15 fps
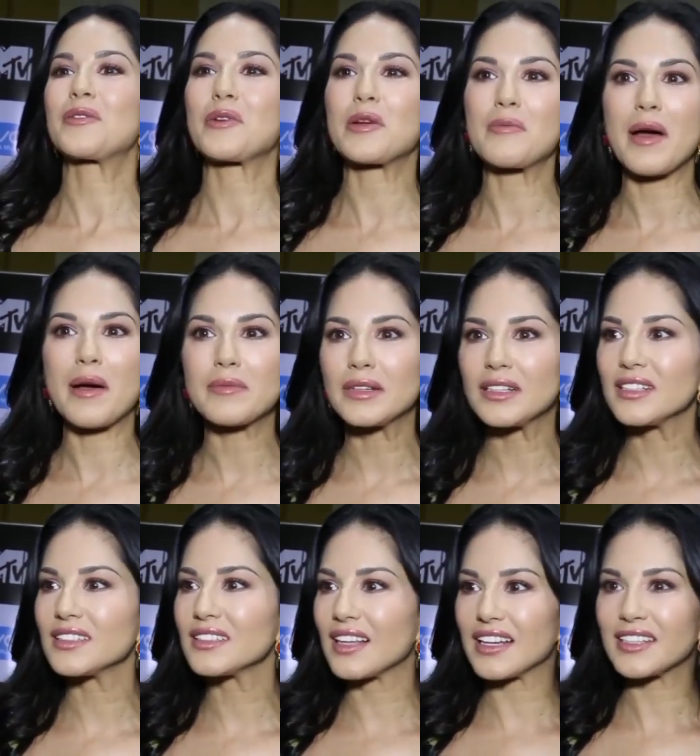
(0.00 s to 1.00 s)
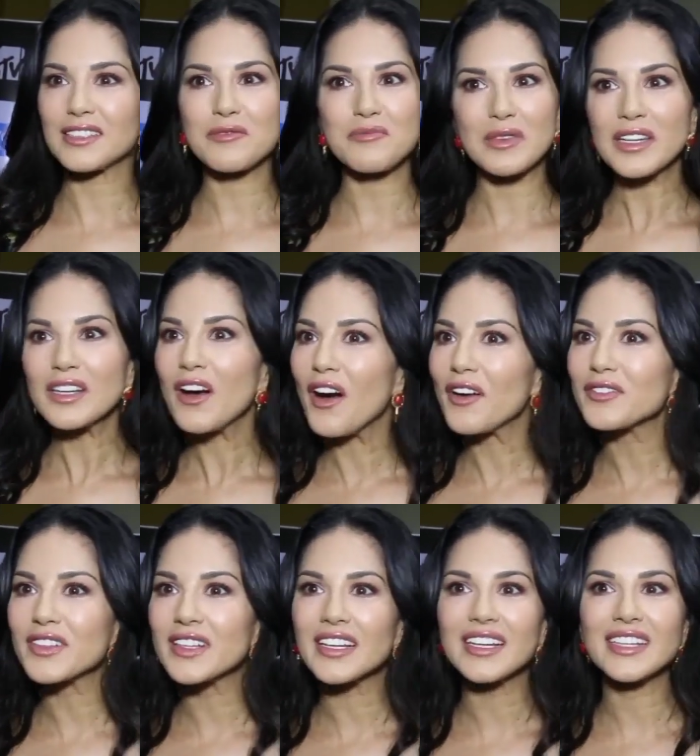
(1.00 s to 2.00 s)
remember like be
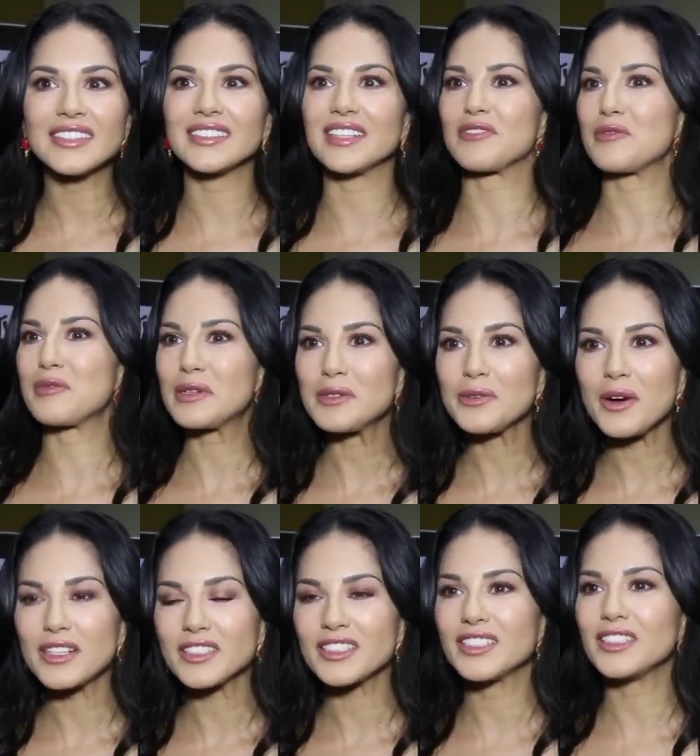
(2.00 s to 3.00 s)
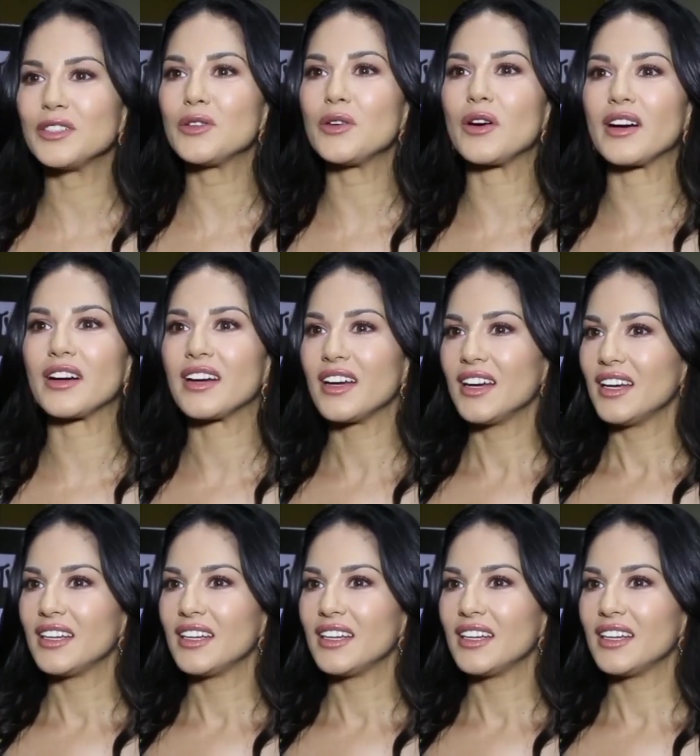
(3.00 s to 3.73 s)
confident everybody's watching you or